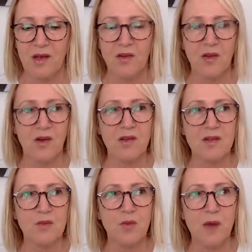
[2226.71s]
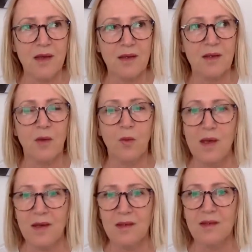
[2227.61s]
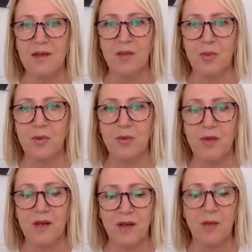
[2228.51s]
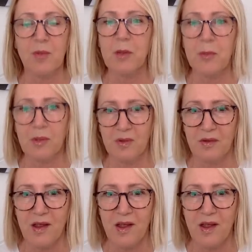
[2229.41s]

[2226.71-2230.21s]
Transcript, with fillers: God is wake, awakening prophetic people